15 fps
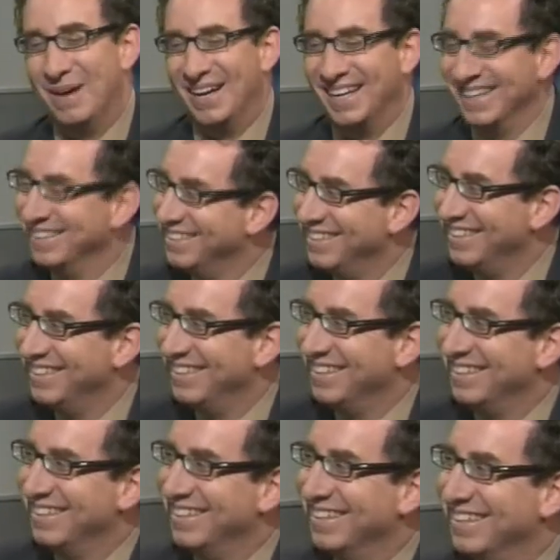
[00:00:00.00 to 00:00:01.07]
is, money is
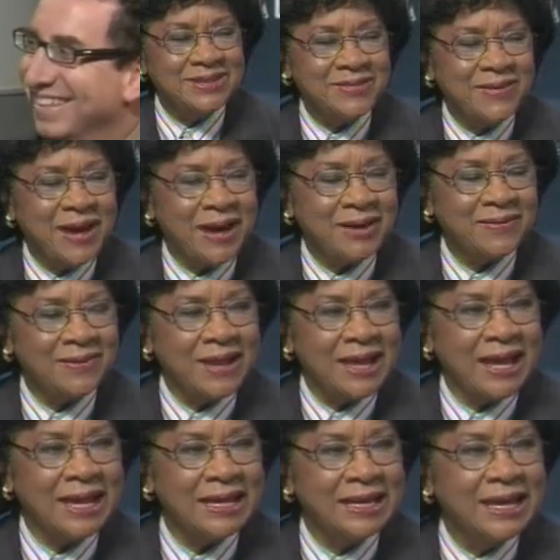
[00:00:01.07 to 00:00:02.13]
the is the bottom
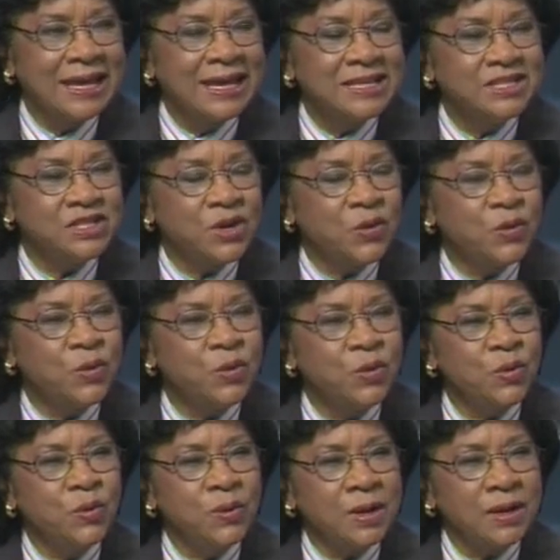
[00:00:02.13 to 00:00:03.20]
line. So,
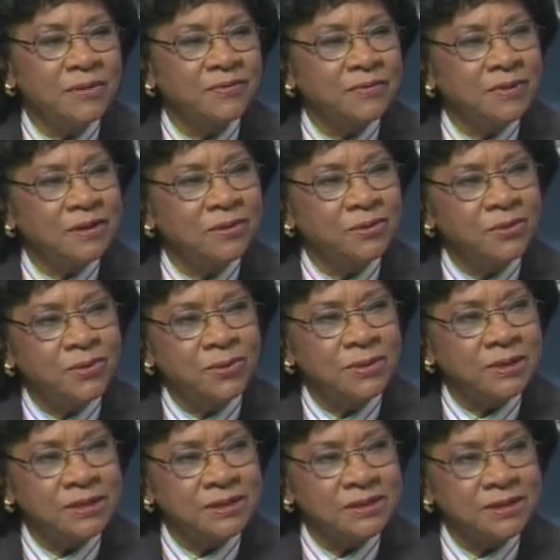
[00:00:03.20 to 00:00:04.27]
who if
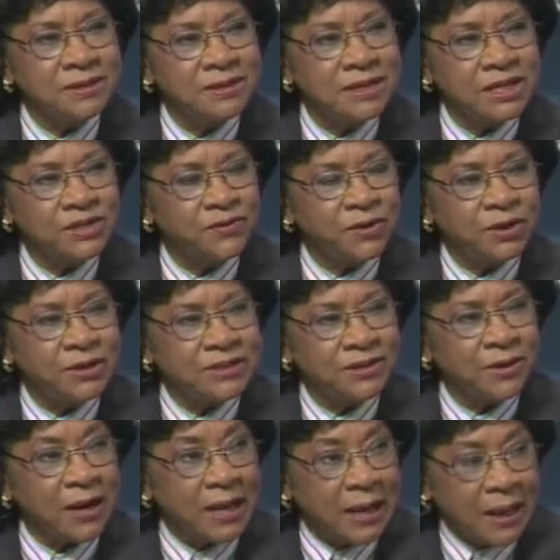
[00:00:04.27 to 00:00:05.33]
Google is successful, is
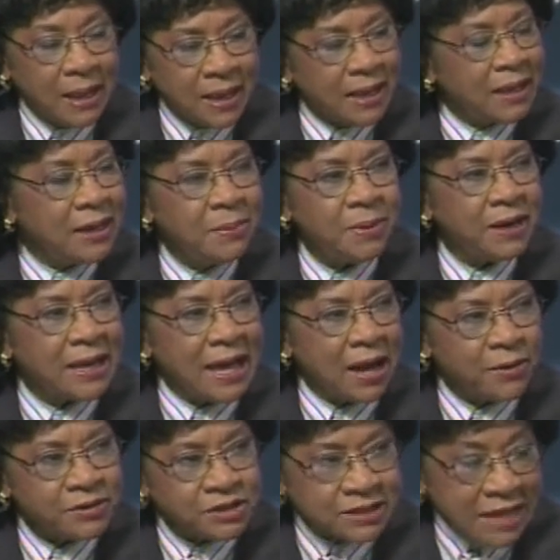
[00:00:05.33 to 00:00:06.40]
there anybody
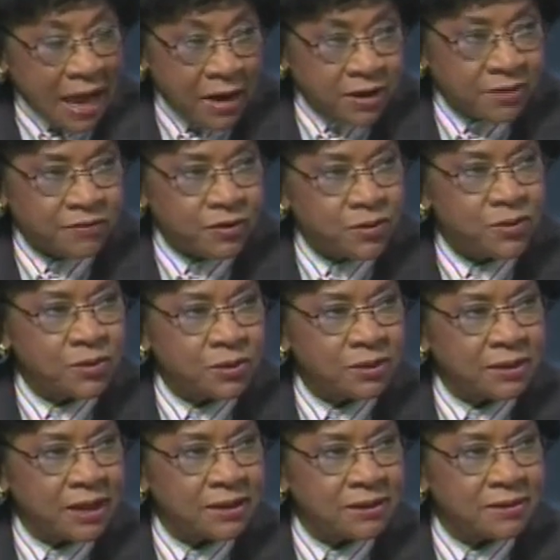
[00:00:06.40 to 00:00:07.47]
outside of
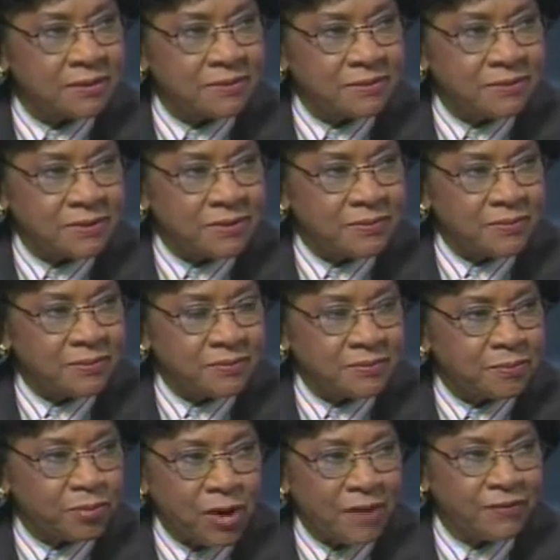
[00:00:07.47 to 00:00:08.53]
Google that could
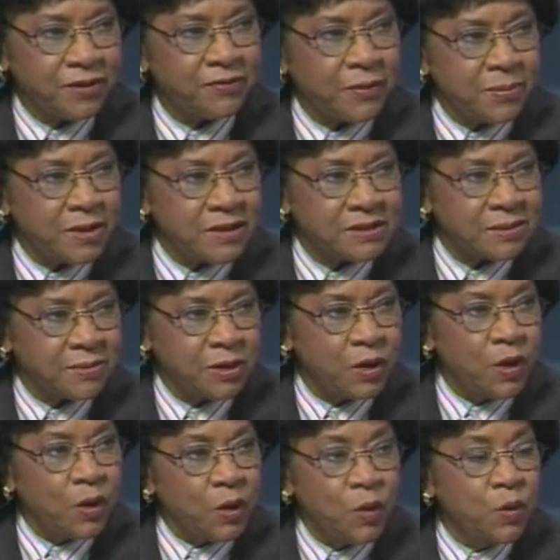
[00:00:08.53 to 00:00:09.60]
profit from this? I mean,
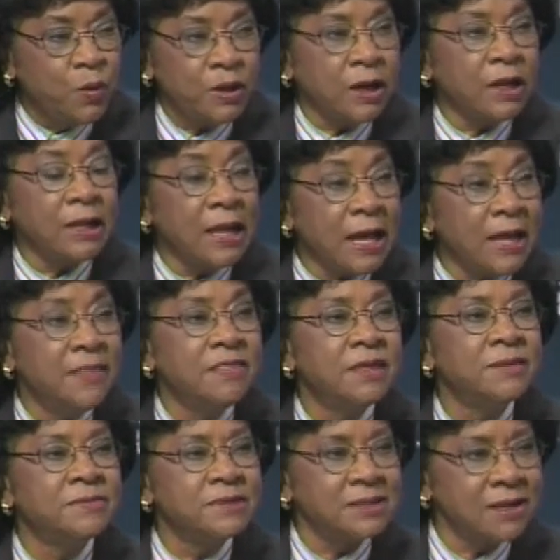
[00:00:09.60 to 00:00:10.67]
who well, would align
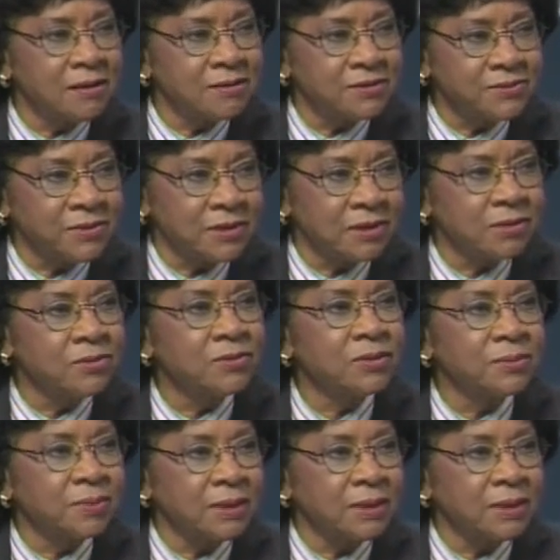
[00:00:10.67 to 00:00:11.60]
themselves with the Google